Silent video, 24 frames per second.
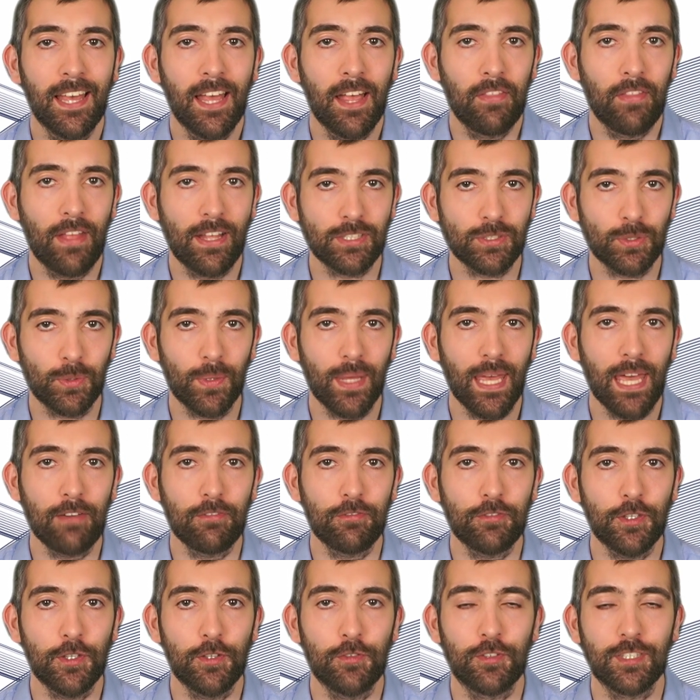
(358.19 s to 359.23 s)
That's all I have
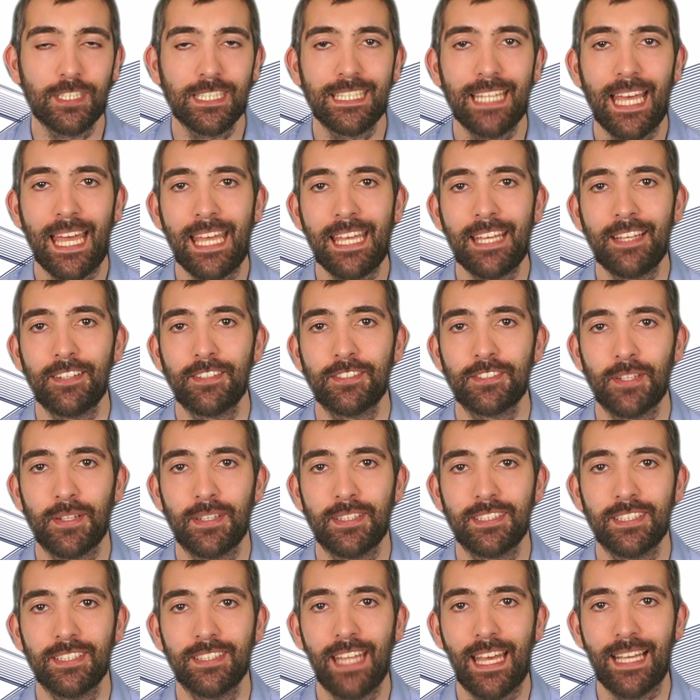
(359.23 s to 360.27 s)
for you for today. So
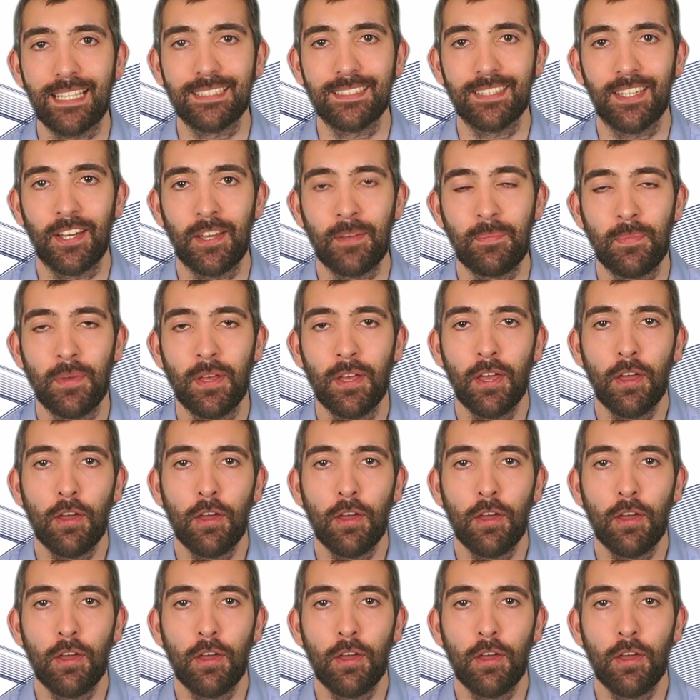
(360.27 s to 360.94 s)
until next time,